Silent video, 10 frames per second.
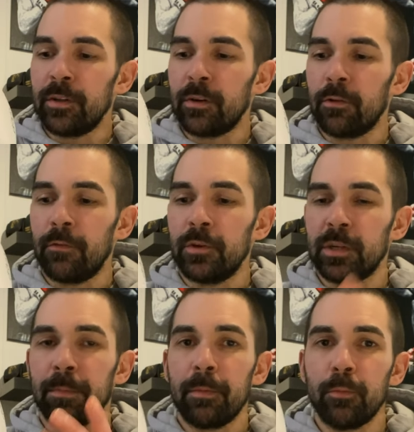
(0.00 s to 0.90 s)
the glove. There's a
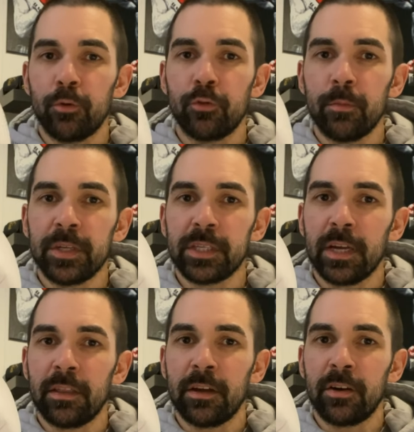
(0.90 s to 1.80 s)
bit more room
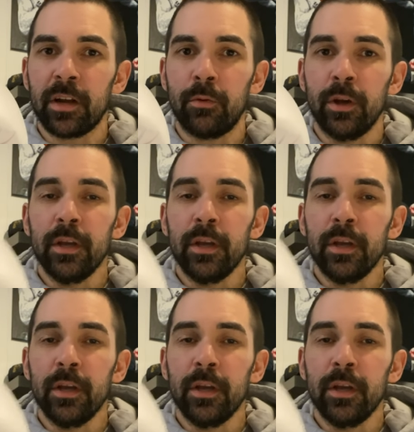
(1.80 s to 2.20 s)
inside there now.